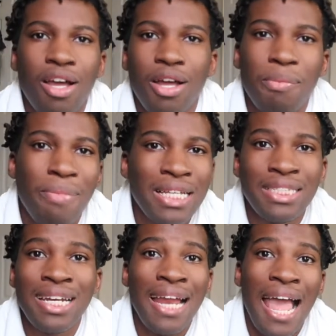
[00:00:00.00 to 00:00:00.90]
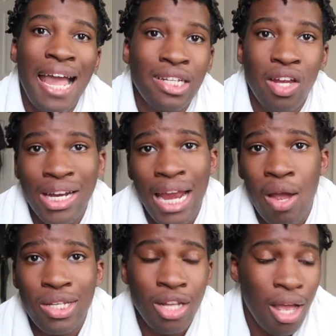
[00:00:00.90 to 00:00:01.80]
Mans didn't act on it, now
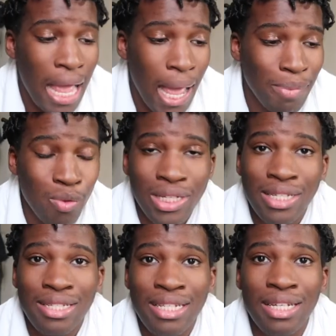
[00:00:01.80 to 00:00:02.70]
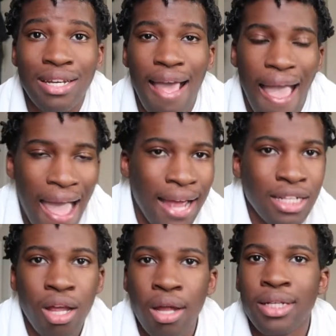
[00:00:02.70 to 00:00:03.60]
he's not happy with the scene.
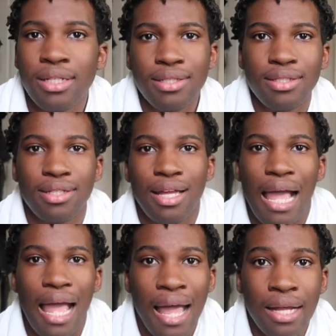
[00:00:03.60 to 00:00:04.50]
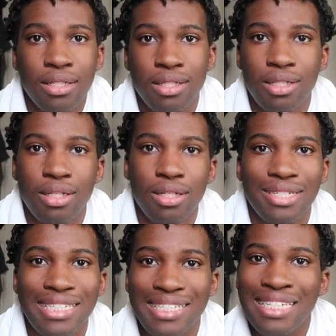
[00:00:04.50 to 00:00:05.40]
Act on it? Act?
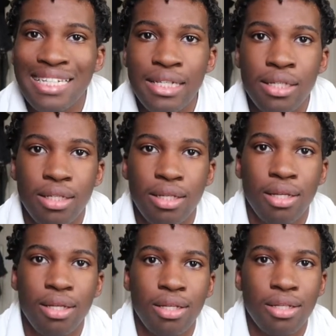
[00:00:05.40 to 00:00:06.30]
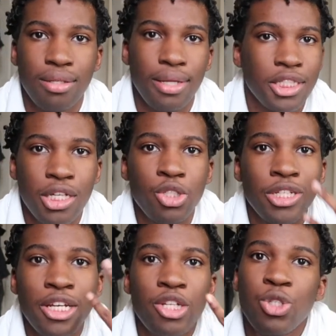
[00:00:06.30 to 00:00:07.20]
Scene? It's because you
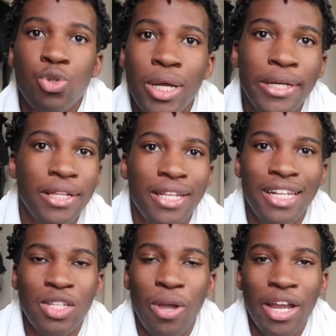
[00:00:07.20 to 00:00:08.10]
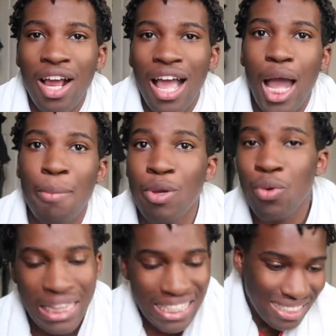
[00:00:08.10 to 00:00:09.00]
didn't do anything. That's why you're not happy
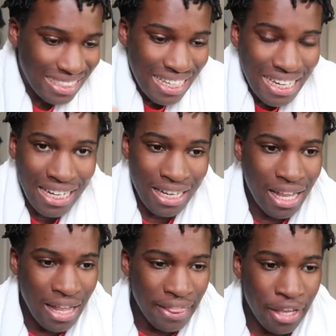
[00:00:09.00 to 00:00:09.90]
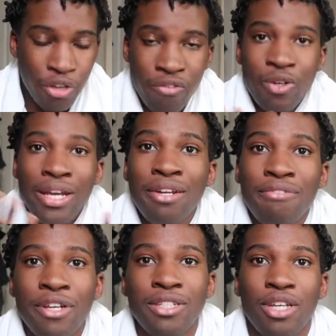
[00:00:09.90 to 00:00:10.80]
with the scene that you've created
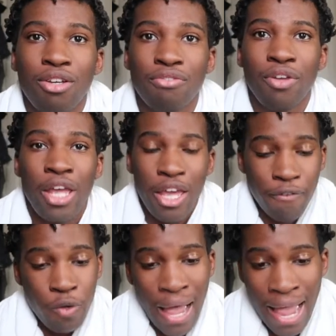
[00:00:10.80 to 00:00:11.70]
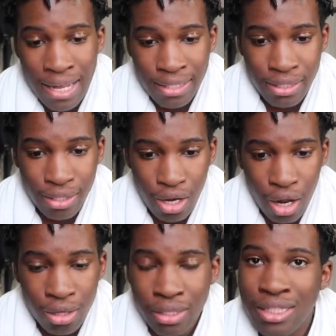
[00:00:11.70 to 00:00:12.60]
for yourself. If you acted
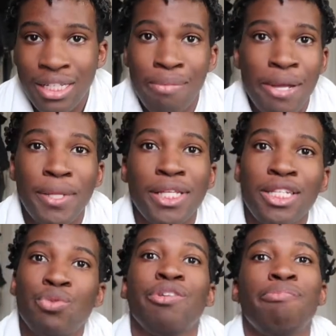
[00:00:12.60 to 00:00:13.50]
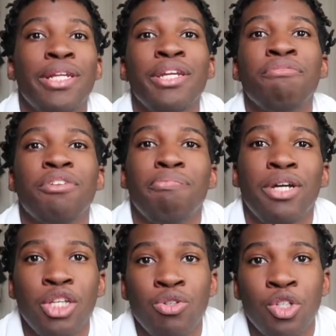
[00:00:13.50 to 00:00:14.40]
on the scene, maybe the scene would have been different,
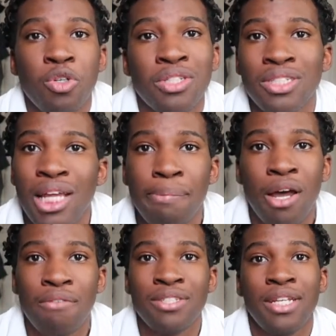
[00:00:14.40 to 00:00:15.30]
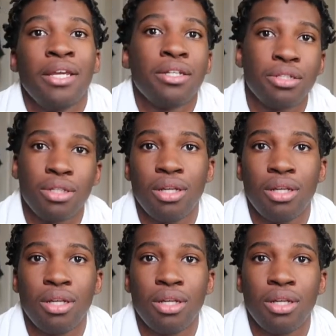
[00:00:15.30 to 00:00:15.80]
but you chose to step off stage.